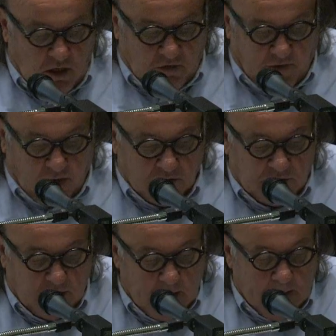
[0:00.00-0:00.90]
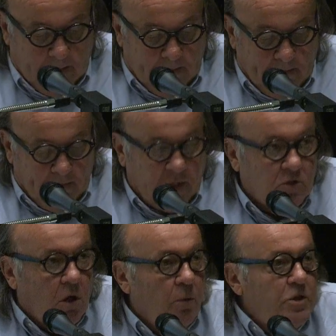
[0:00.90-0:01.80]
affairs is
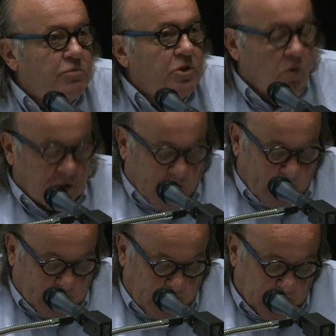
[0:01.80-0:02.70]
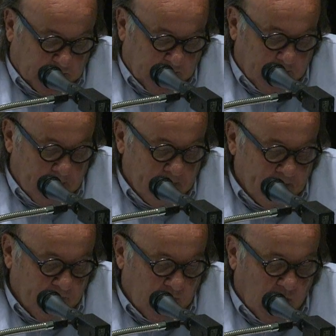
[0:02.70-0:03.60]
always resource access,
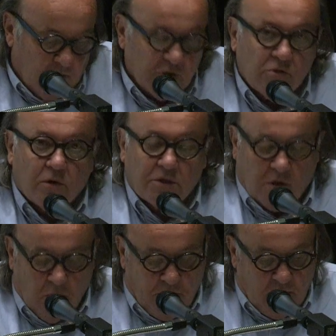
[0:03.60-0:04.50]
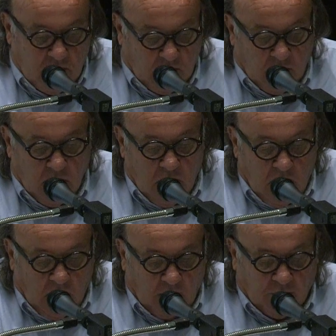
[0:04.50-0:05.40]
and resource cupidity
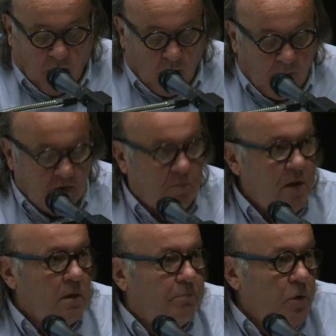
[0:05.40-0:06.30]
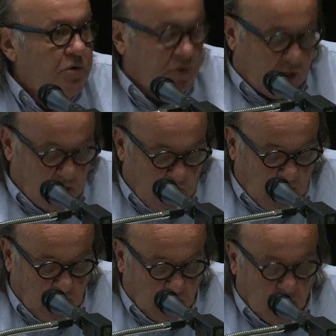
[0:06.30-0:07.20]
has always been a boost to
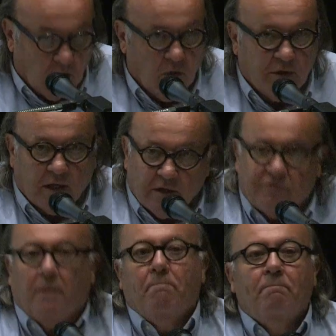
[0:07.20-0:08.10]
Canadian colonialism.